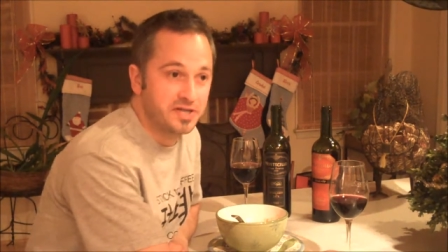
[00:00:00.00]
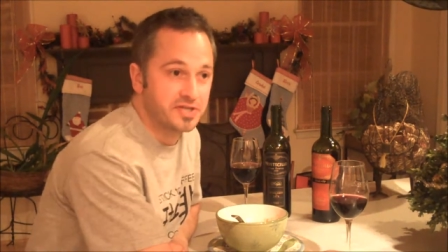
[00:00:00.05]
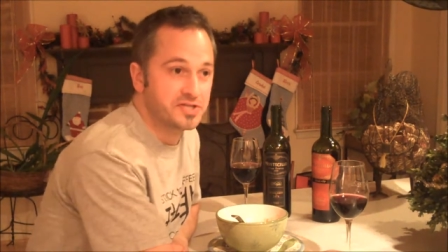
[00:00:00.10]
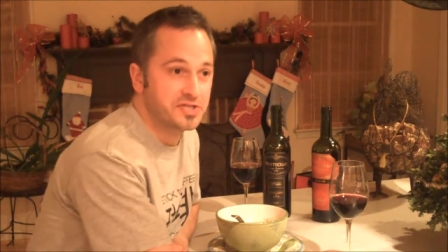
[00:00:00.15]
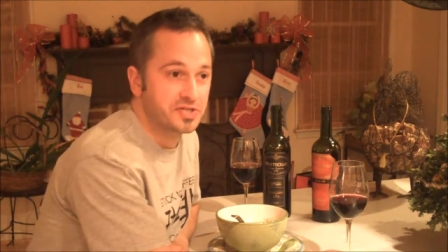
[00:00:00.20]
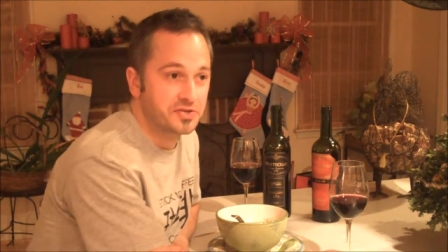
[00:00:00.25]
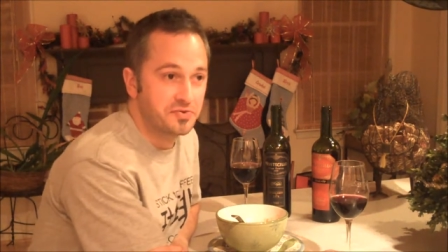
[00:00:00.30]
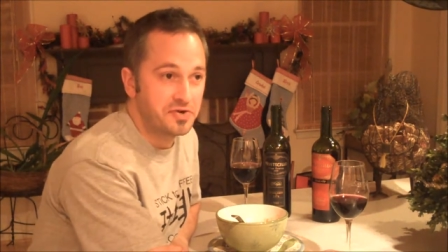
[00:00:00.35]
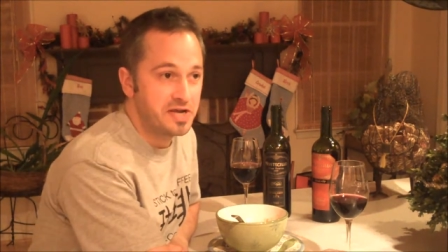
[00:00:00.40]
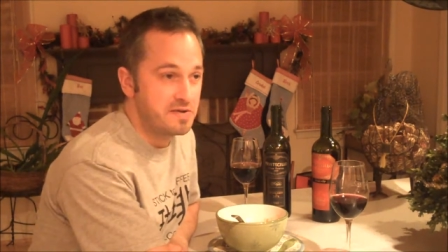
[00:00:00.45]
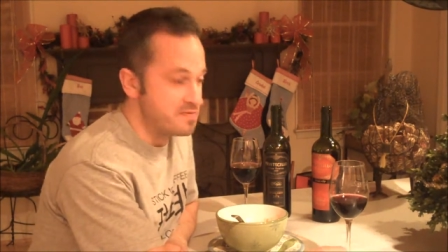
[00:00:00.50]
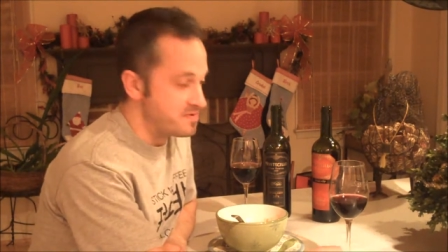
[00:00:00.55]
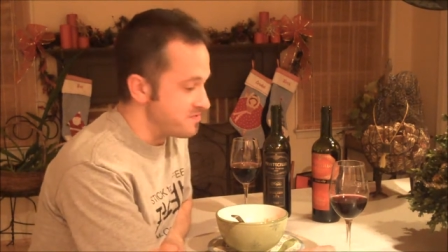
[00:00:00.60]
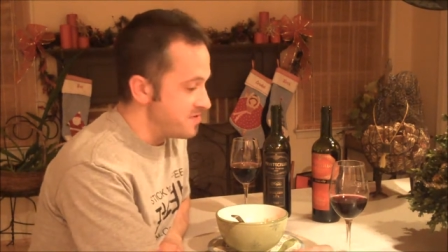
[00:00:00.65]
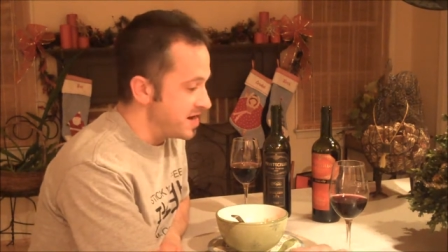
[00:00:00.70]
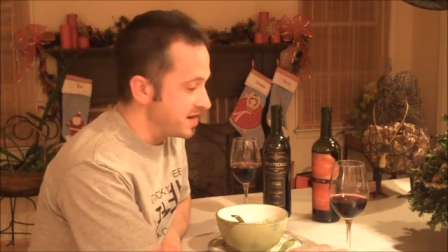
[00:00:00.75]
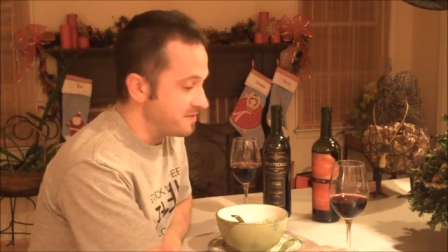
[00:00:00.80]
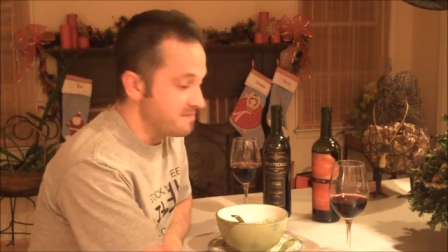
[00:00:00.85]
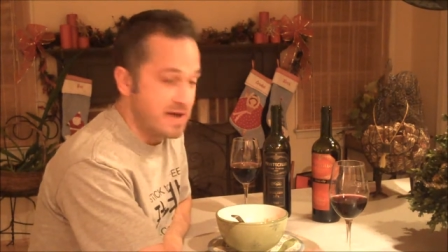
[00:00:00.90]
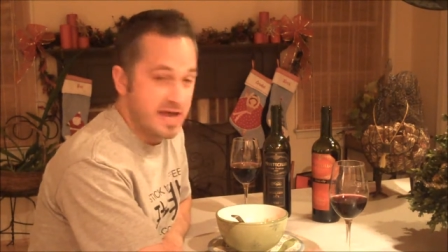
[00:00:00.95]
screaming
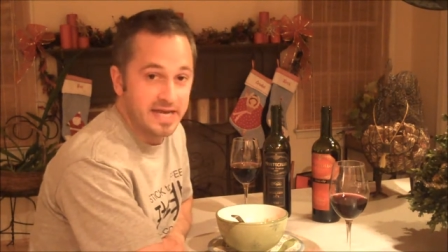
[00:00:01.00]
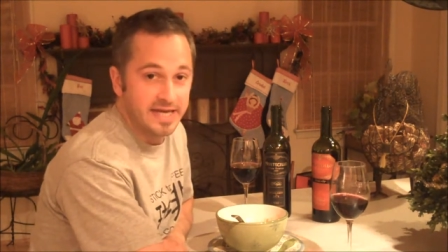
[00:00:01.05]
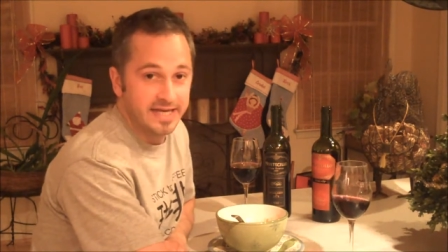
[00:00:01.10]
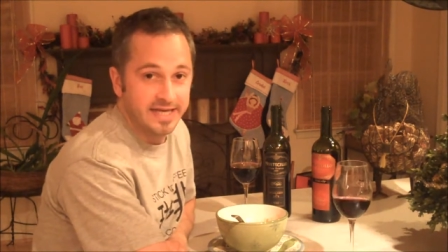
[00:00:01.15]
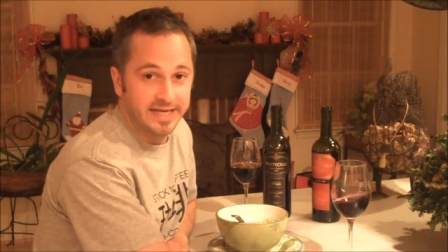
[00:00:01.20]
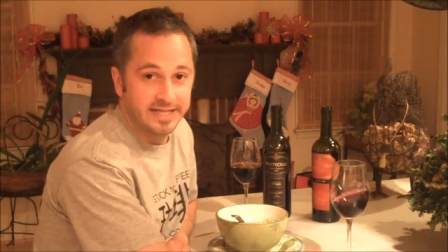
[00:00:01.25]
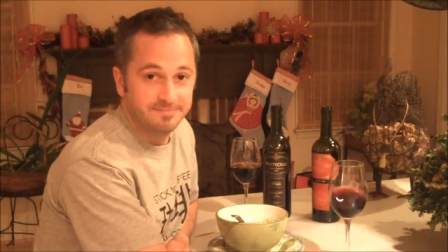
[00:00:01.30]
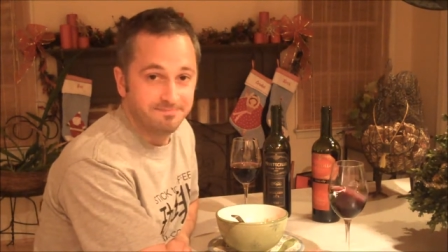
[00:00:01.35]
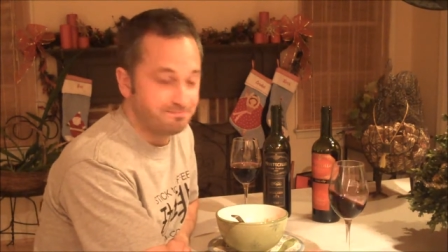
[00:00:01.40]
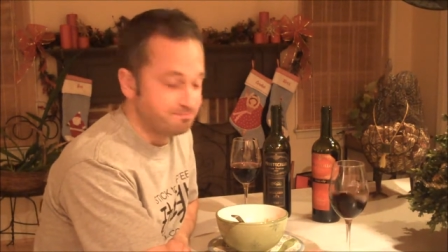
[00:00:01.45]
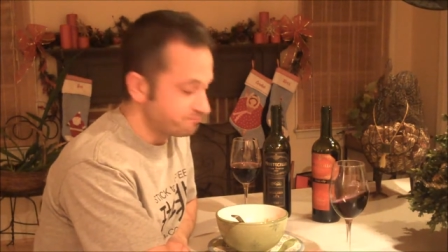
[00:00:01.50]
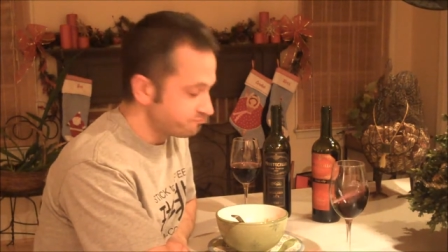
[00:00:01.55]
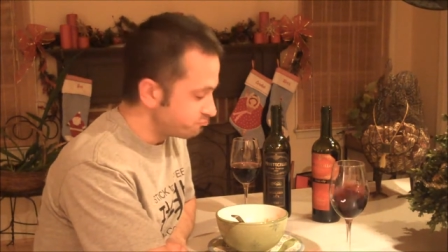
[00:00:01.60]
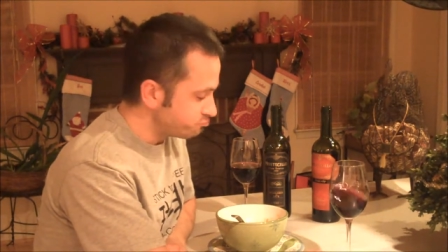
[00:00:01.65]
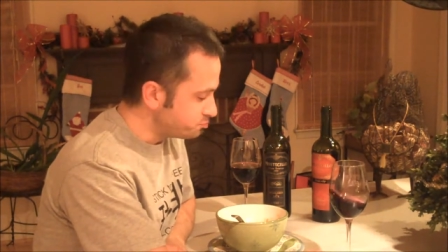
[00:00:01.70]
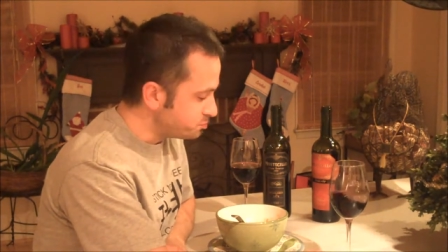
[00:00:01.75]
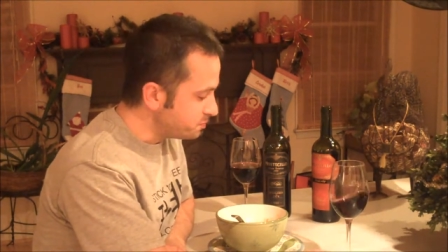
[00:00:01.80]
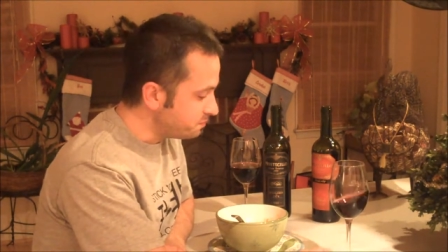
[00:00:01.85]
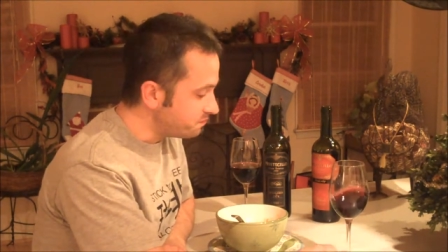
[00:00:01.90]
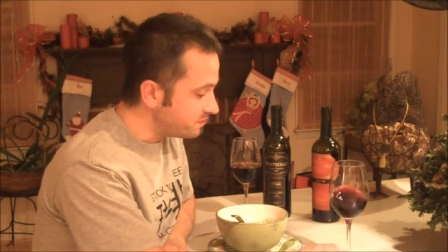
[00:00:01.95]
recommending it,
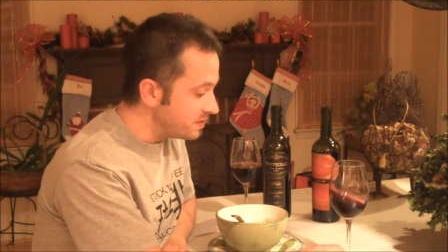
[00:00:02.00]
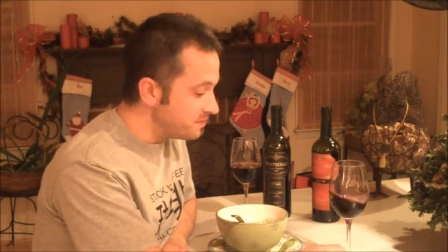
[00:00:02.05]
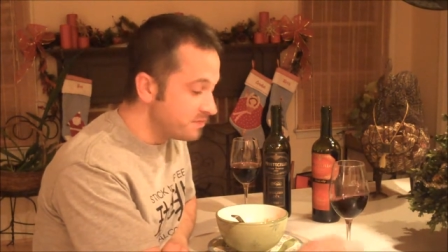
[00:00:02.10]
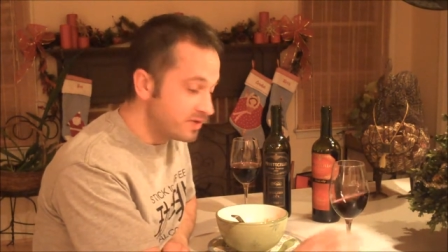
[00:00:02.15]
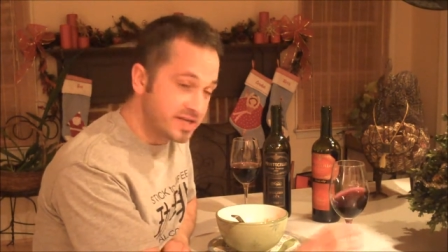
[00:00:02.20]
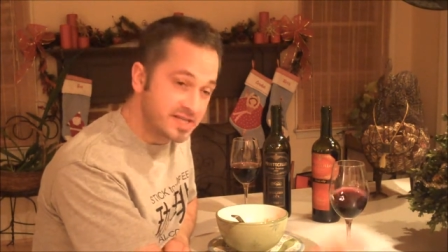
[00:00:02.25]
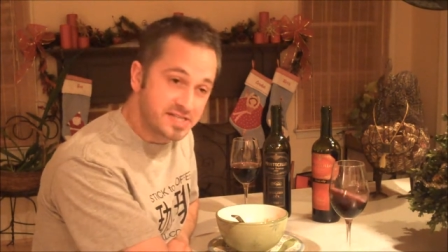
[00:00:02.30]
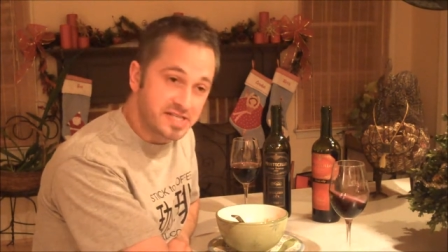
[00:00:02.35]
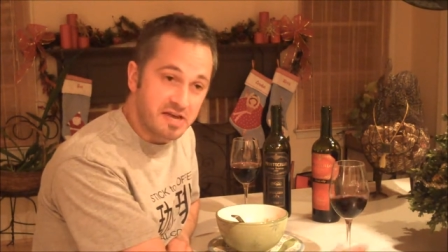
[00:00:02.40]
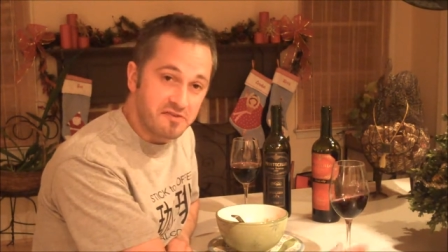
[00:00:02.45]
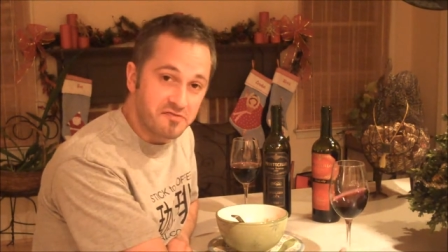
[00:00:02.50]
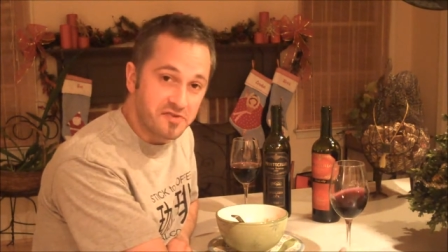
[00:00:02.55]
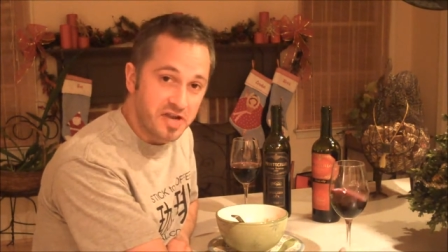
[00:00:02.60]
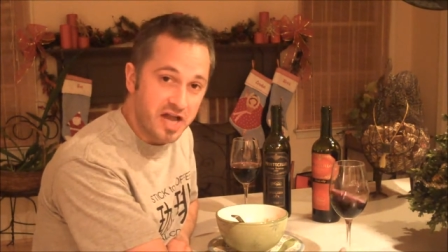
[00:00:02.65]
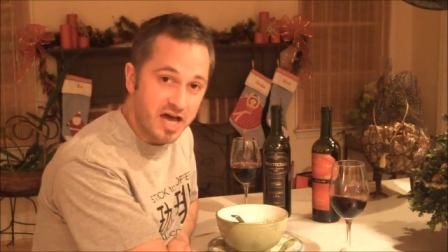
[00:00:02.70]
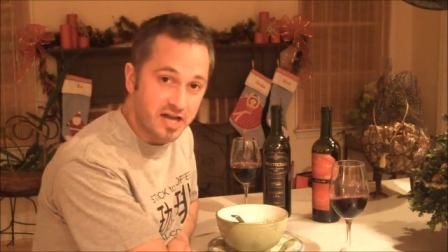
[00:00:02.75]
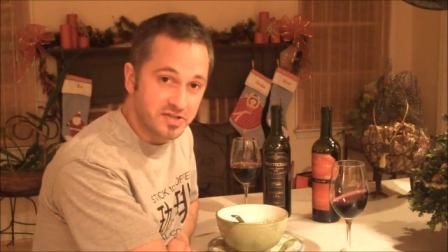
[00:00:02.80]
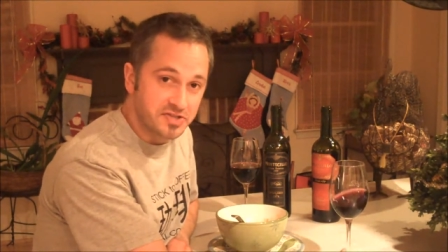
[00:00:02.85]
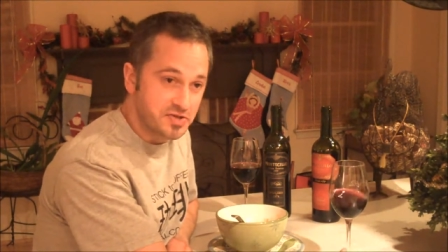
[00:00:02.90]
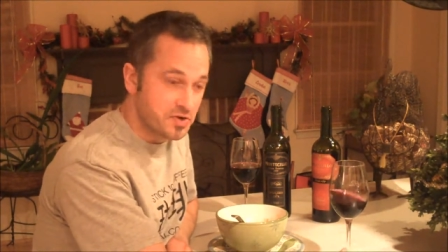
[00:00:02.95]
but it's definitely
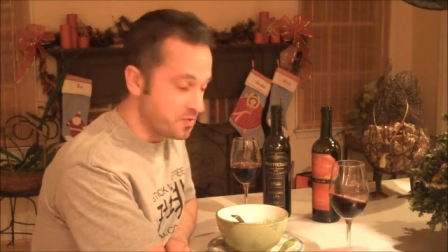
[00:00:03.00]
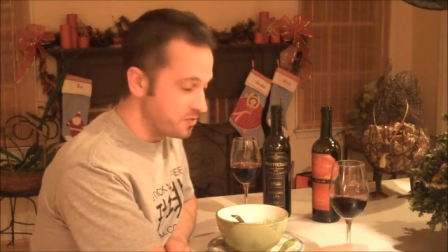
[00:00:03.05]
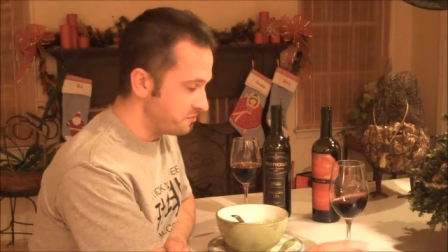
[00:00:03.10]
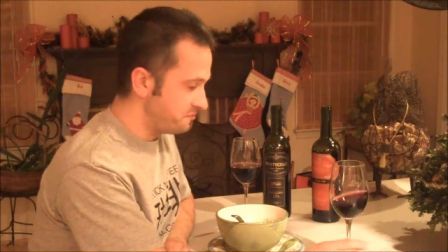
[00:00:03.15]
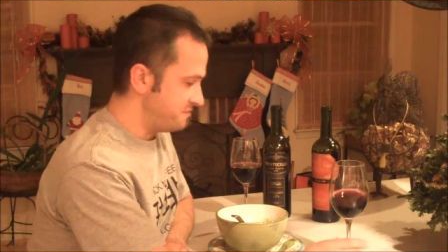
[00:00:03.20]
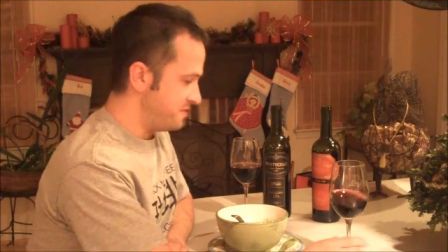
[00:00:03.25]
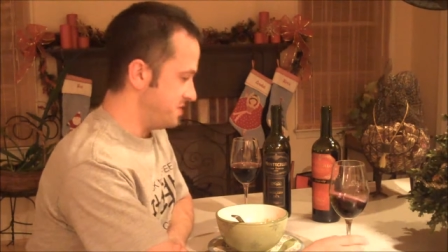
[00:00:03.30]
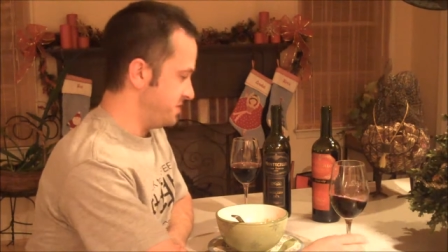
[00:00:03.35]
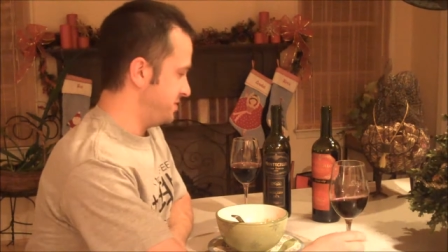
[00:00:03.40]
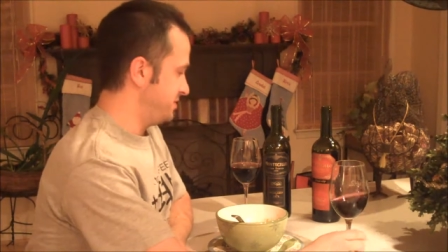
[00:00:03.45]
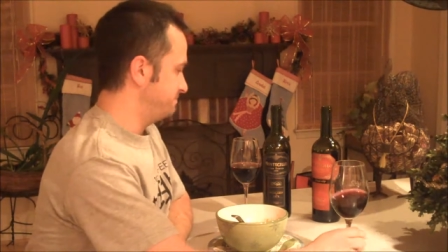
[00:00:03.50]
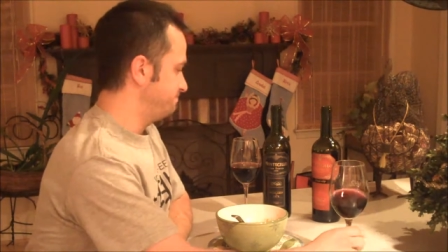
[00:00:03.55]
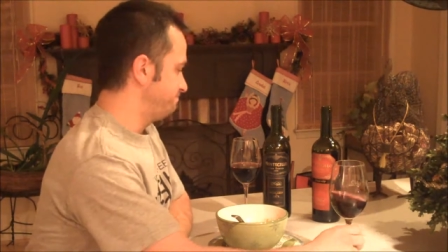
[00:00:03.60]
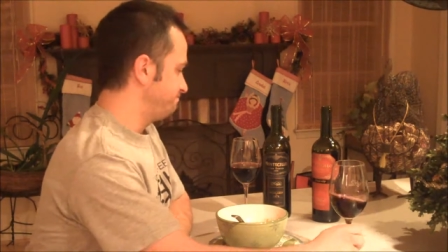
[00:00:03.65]
not a total failure.